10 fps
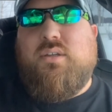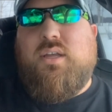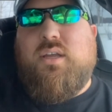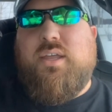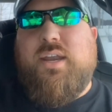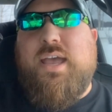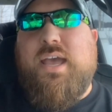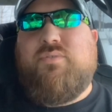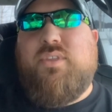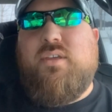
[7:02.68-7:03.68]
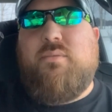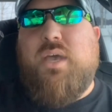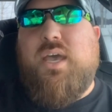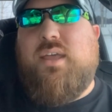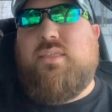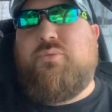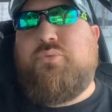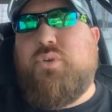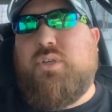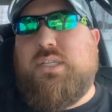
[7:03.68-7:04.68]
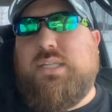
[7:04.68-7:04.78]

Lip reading: and I have them at the Foot